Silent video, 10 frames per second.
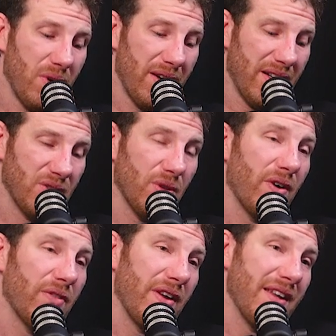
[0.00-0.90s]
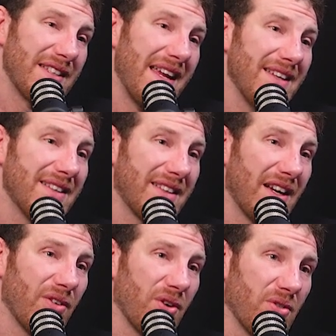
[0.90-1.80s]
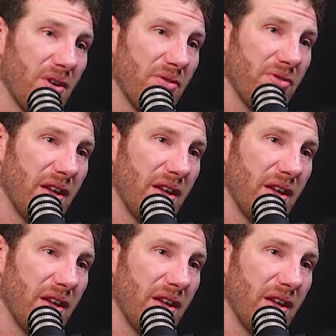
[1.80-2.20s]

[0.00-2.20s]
and it's sort of it's hindered their own growth.